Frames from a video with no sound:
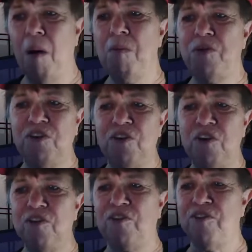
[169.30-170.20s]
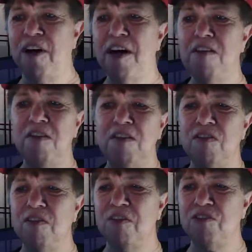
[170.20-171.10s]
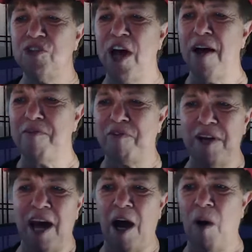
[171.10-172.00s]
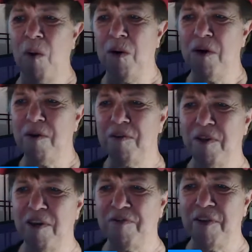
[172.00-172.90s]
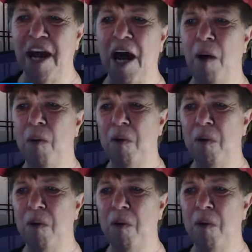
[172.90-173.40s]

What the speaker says: Just stay the chat for now. For now.